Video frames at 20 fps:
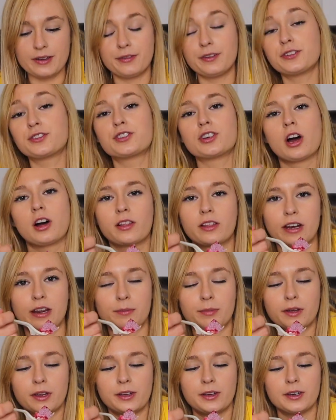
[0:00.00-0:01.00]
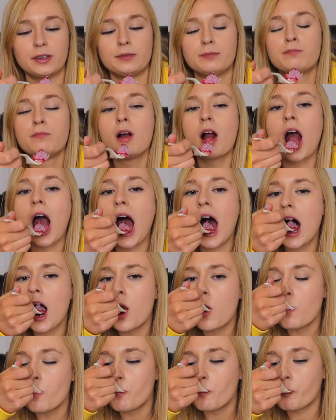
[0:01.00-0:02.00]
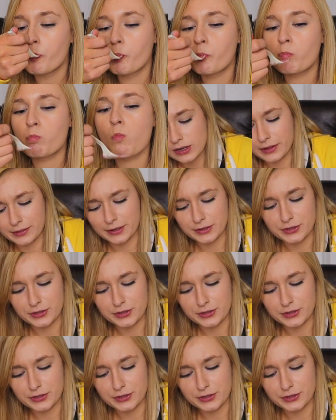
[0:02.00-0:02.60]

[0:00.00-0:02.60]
If it was chocolate, I probably could. Not